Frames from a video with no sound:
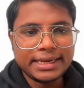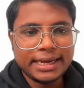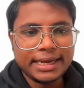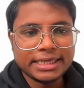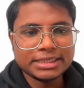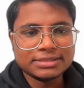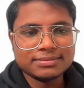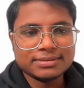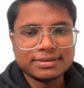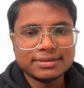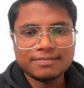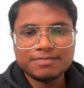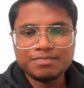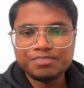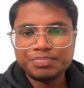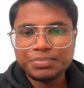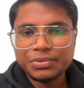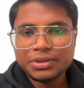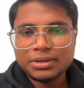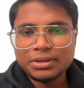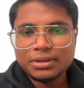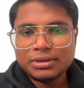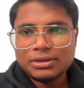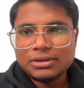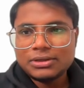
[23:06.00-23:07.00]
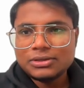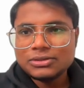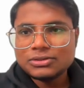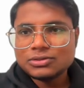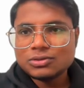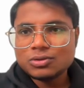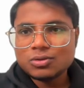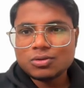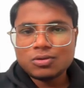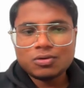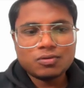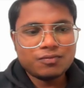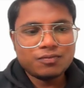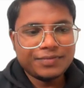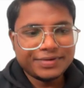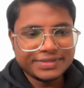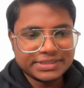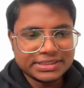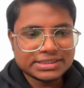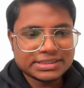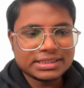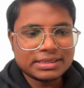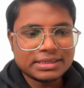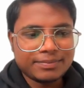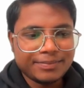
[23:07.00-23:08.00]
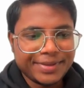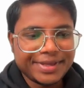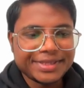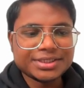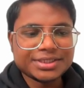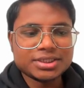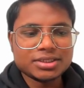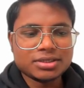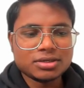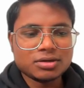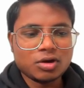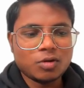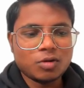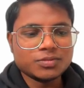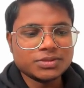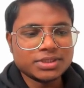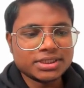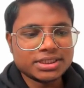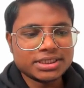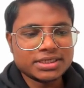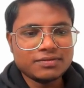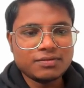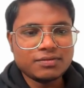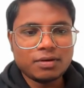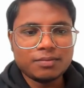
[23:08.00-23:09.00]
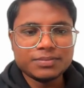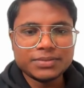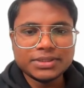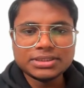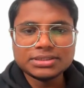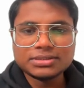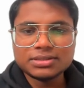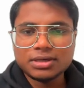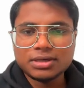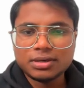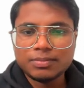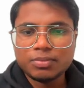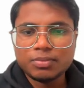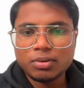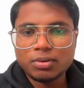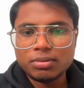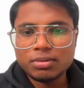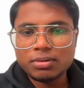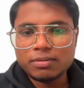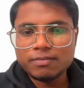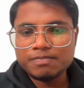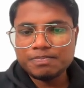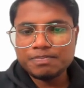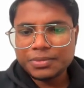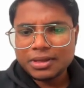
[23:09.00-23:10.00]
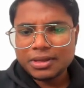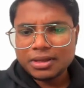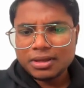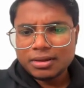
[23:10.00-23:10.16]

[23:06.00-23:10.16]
as well. So which is the major objective of this problem.